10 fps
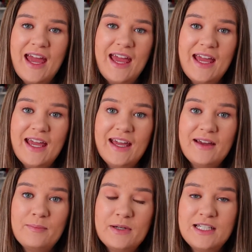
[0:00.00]

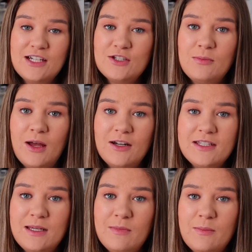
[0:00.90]
a potential model
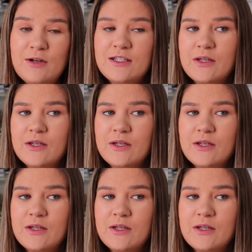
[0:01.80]
team member.